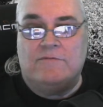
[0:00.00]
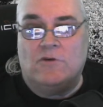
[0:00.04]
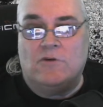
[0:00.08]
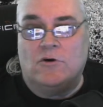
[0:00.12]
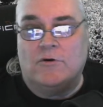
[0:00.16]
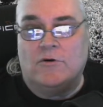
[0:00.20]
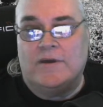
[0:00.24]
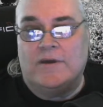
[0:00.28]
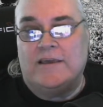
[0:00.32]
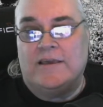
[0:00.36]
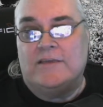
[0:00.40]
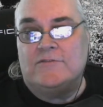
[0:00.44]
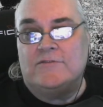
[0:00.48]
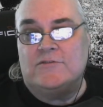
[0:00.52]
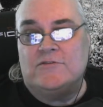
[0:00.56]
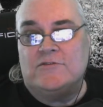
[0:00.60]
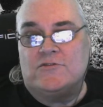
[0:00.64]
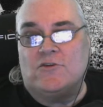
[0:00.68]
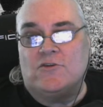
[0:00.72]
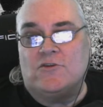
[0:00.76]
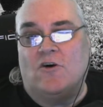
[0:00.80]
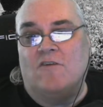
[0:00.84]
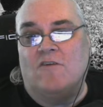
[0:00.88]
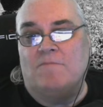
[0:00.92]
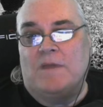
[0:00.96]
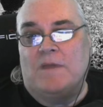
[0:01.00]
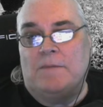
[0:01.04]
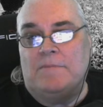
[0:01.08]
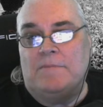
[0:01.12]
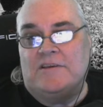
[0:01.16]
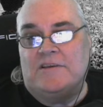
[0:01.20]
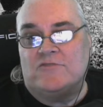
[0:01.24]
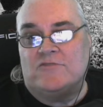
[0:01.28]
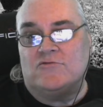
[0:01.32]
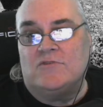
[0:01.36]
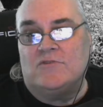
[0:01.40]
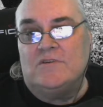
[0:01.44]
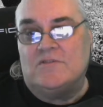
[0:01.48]
Oasis, Solve My
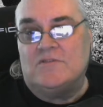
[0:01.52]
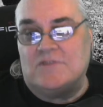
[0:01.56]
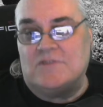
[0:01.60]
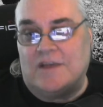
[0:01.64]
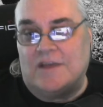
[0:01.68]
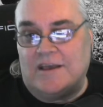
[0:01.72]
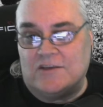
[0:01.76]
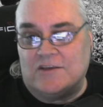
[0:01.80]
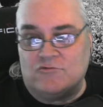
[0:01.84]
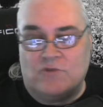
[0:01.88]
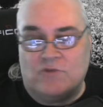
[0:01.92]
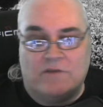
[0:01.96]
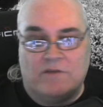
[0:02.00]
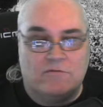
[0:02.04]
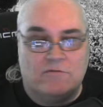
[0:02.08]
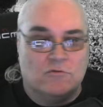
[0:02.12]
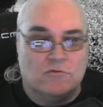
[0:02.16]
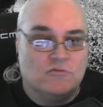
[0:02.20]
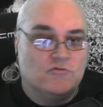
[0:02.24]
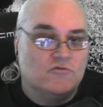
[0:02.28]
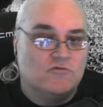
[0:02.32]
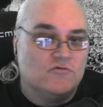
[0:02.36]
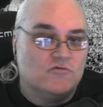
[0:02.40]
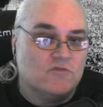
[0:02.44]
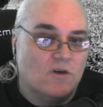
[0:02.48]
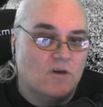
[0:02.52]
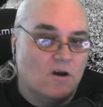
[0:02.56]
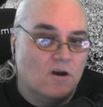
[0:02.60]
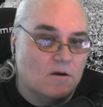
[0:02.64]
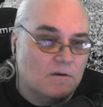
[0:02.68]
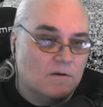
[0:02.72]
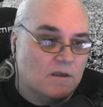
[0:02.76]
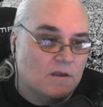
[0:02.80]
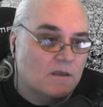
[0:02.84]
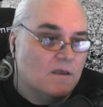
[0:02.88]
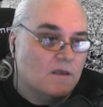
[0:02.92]
Mystery / Revolution song.